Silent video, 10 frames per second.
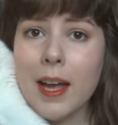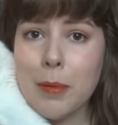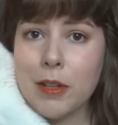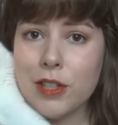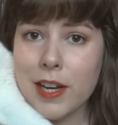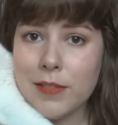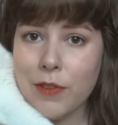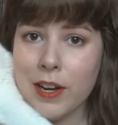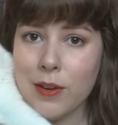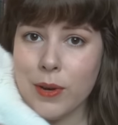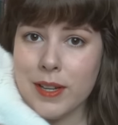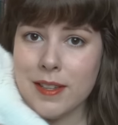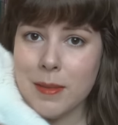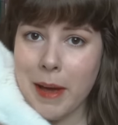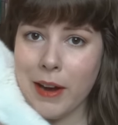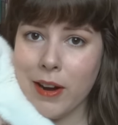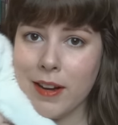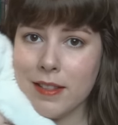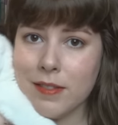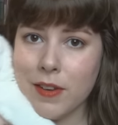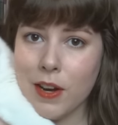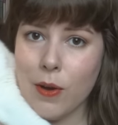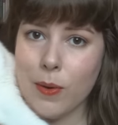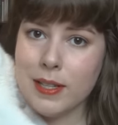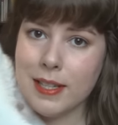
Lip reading: I apologize for any noise in the background of this video.